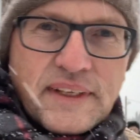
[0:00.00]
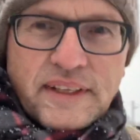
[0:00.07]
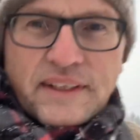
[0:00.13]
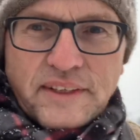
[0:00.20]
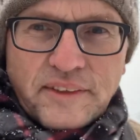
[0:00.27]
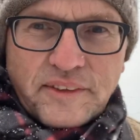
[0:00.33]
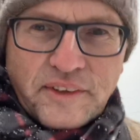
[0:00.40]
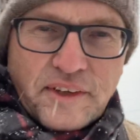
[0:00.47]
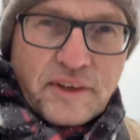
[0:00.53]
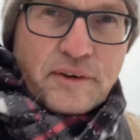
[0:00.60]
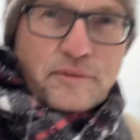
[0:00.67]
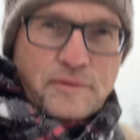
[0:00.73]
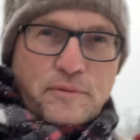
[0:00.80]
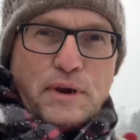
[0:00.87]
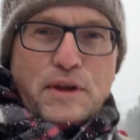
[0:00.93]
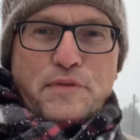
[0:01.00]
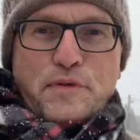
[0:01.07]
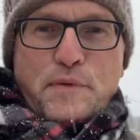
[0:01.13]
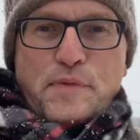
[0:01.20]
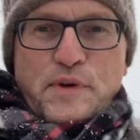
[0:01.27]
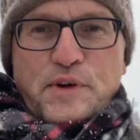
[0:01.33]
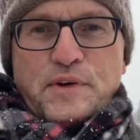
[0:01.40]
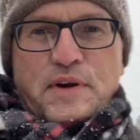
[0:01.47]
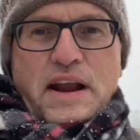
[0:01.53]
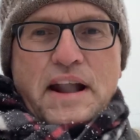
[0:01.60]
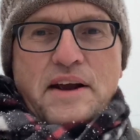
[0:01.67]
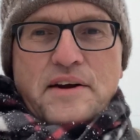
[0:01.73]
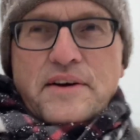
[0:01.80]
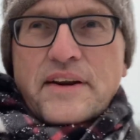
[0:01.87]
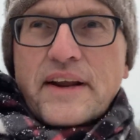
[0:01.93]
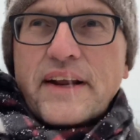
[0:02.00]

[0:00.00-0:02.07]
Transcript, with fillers: Just get away from the crowd.